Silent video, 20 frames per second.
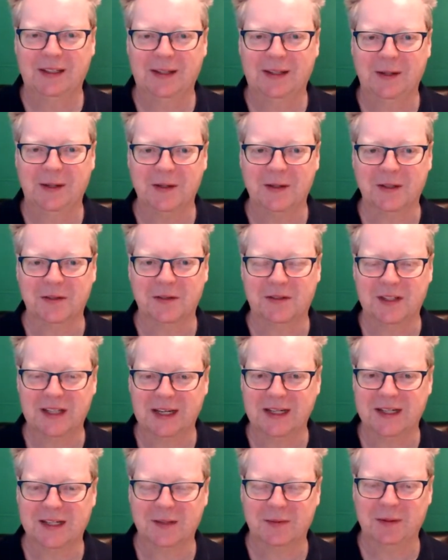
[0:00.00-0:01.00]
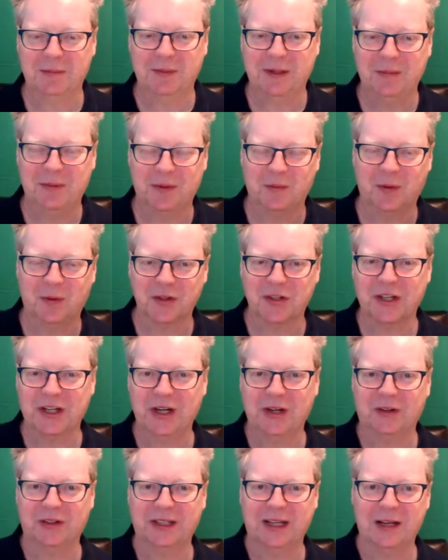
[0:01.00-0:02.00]
loads of data when people are
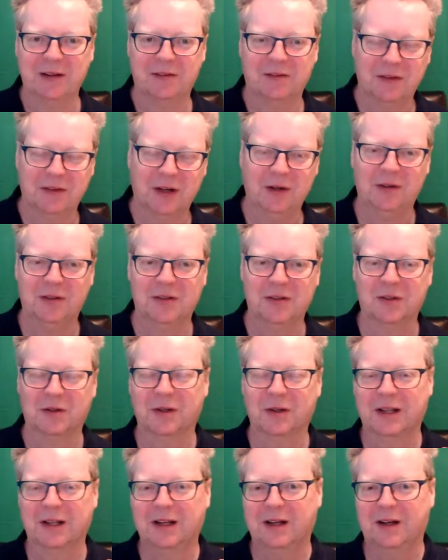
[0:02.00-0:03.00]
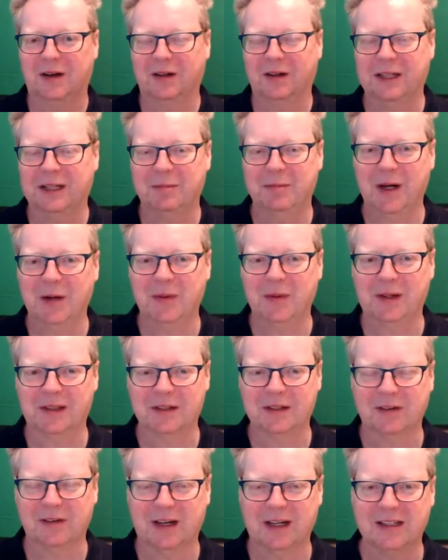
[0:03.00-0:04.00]
watching it on their phones or on their
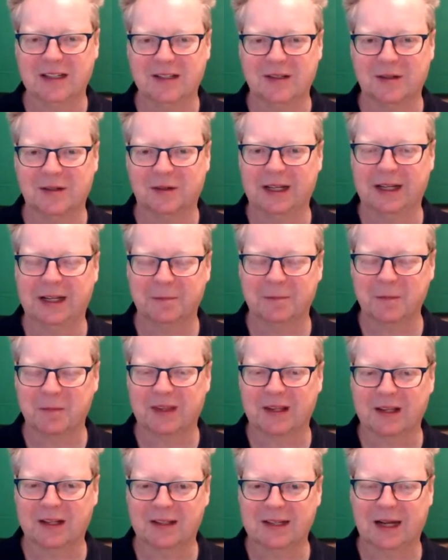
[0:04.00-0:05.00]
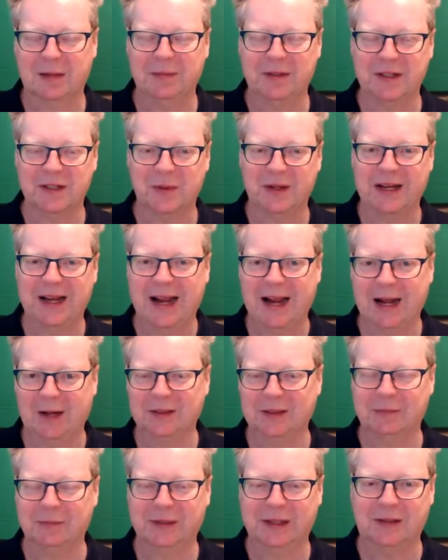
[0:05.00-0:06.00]
mobile devices, on their tablets when they're
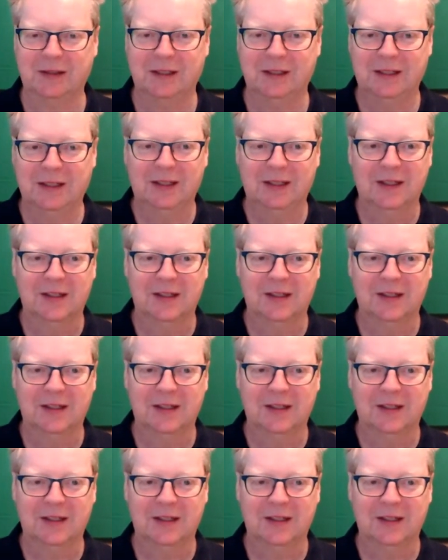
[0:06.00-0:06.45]
out and about.